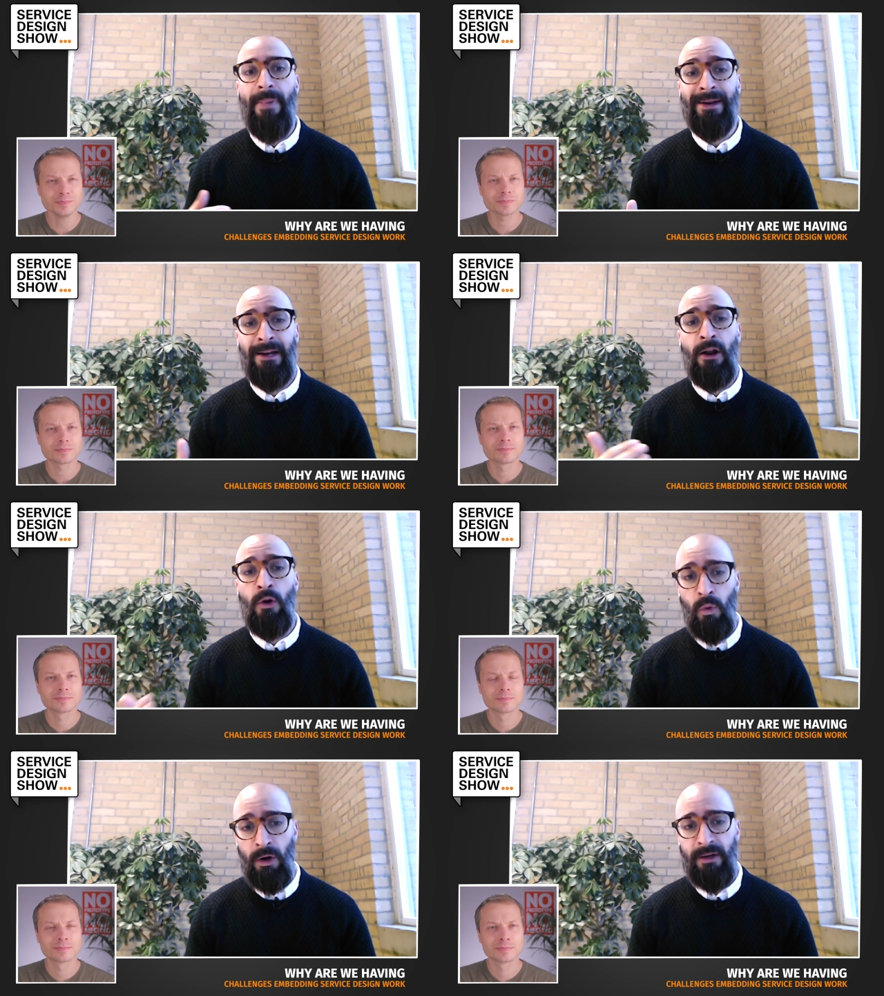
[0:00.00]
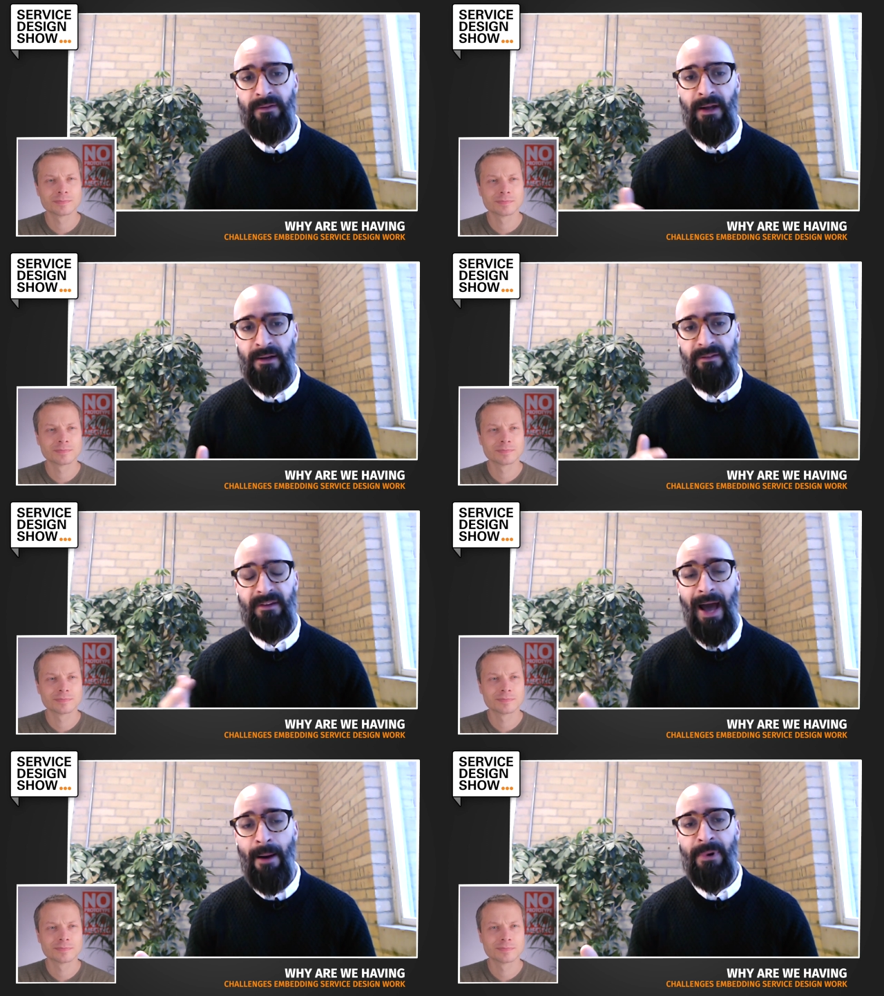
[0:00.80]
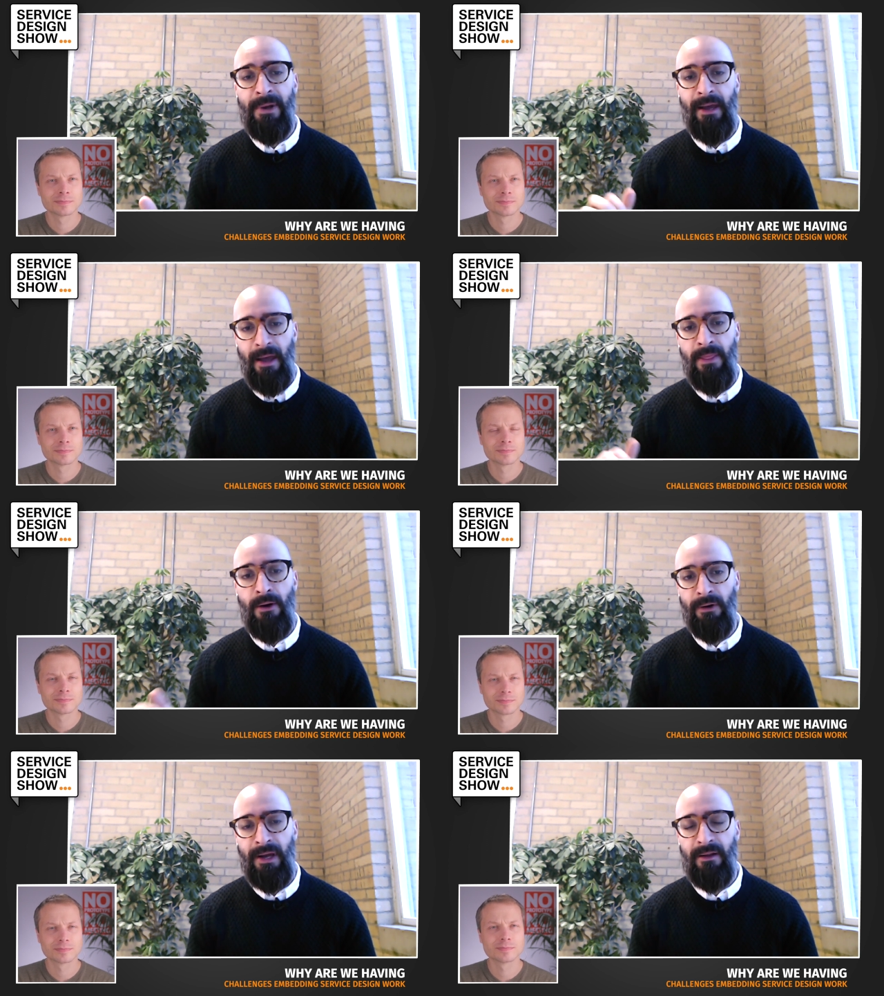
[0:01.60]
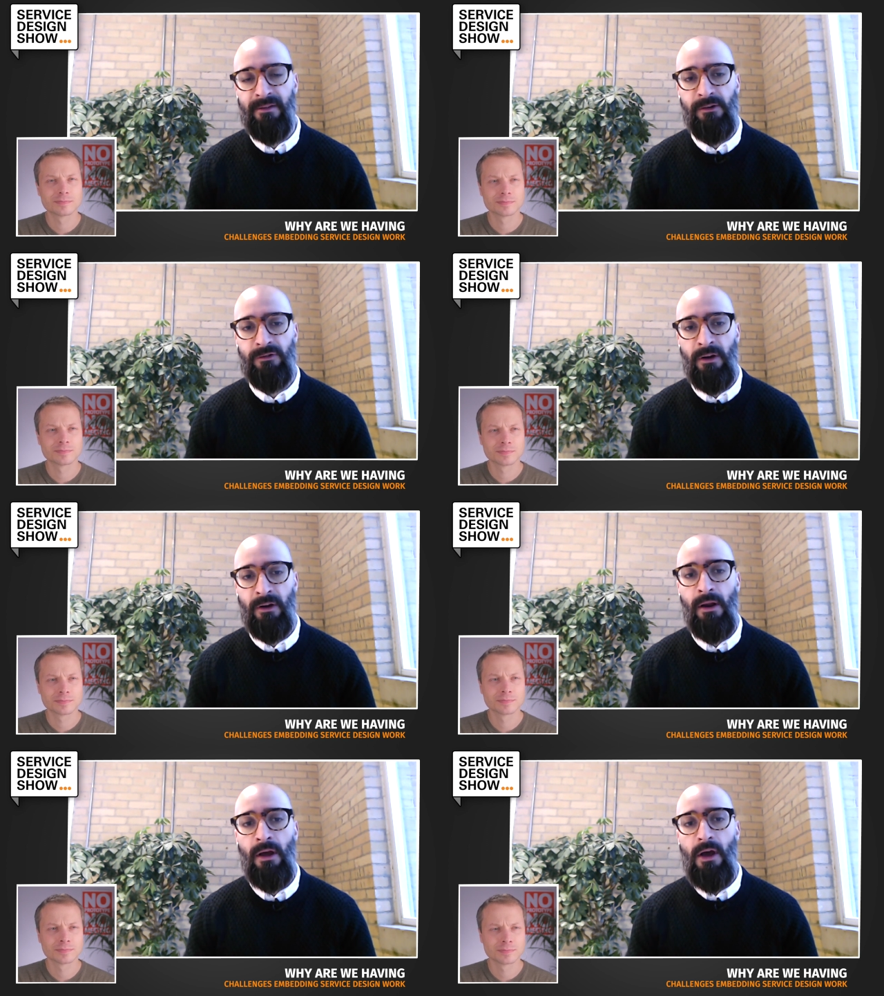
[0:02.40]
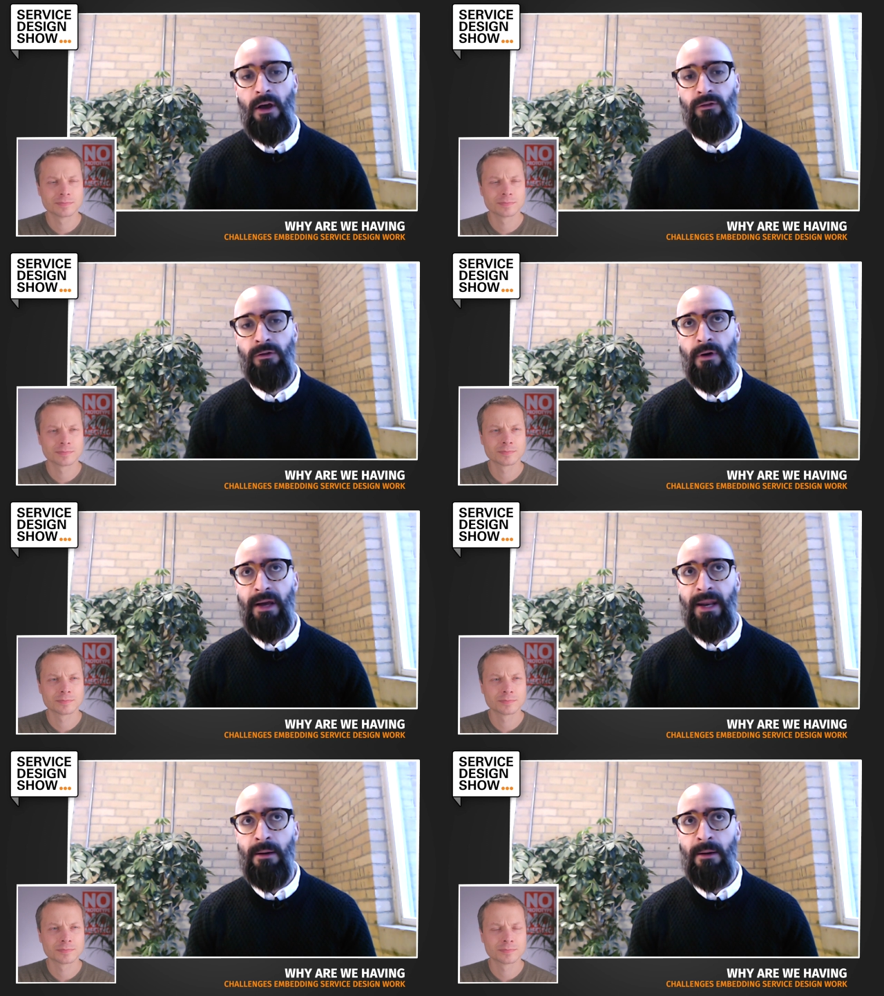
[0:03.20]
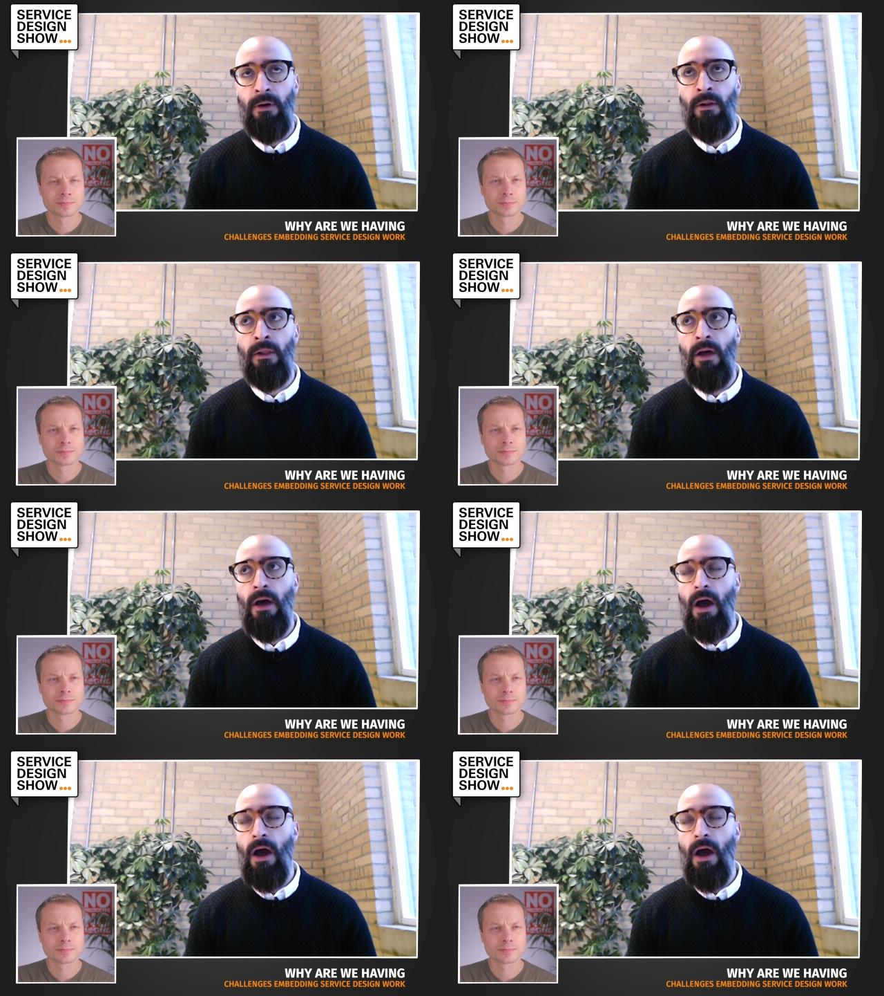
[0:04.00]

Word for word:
Speaker 1: parallel work that is happening in the organization to enable